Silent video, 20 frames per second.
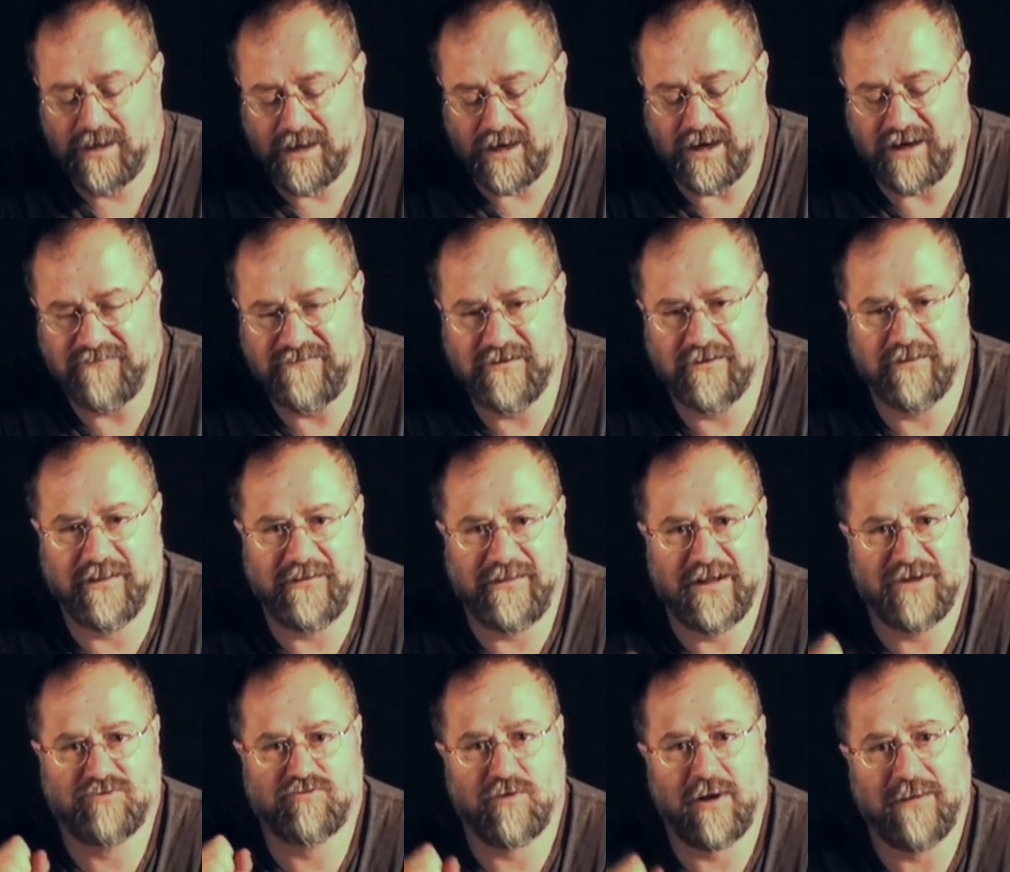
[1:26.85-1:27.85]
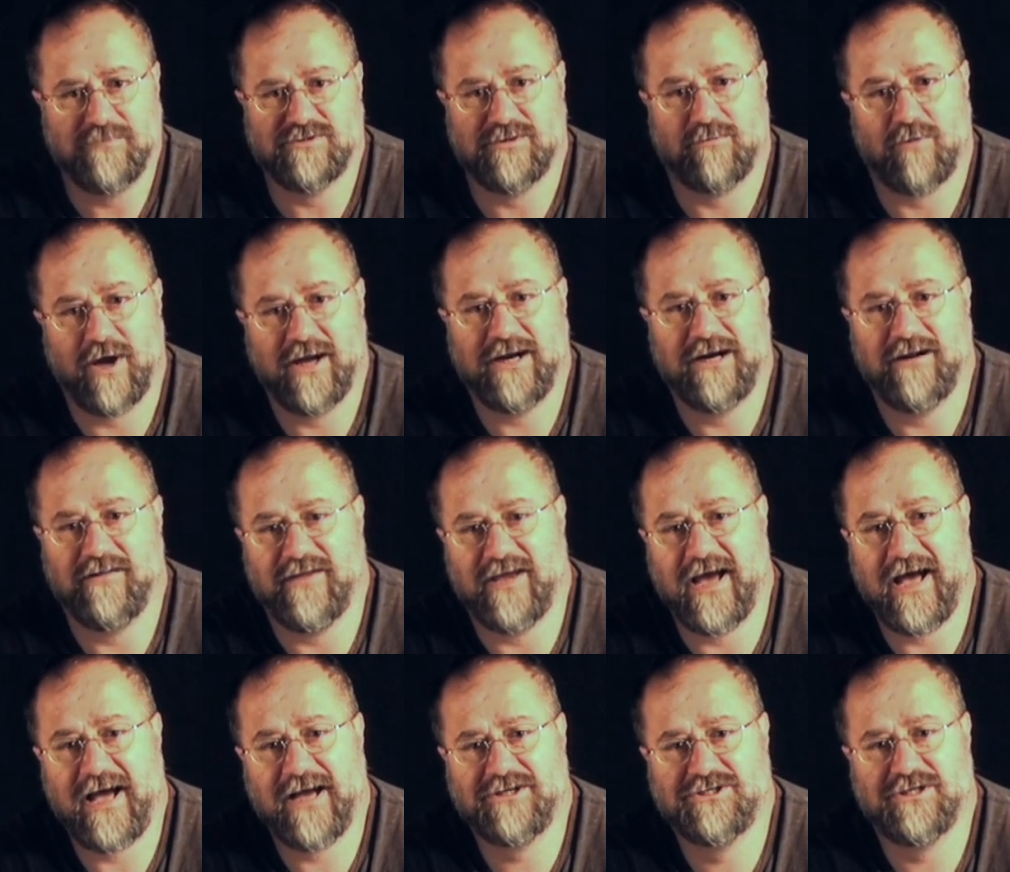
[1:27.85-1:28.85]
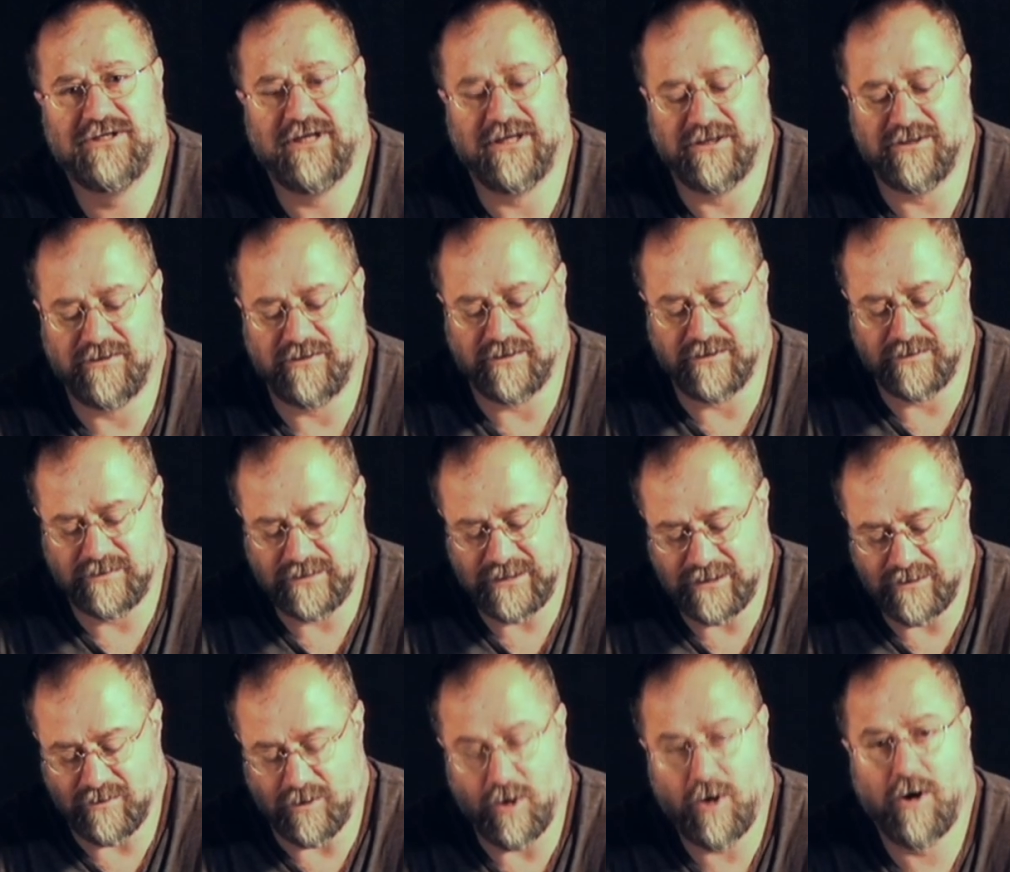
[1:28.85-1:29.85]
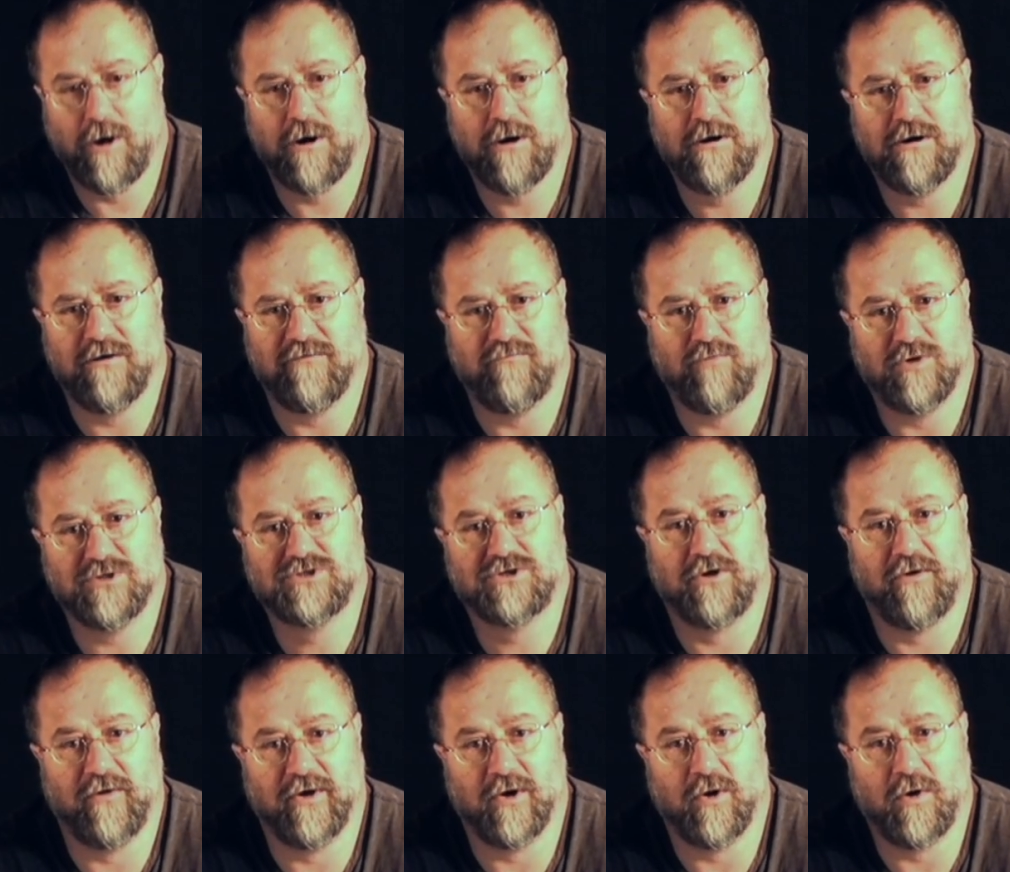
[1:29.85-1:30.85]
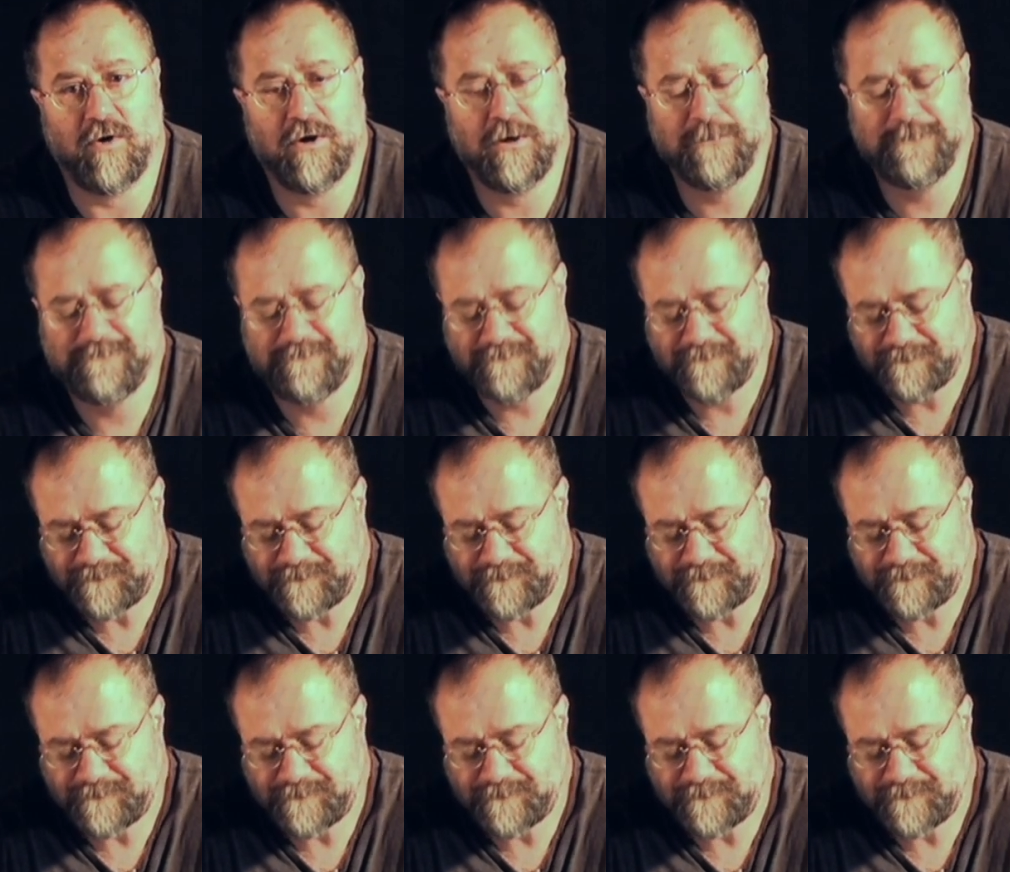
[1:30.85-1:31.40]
I feel that drops them right into the action, into the heart of what's going on.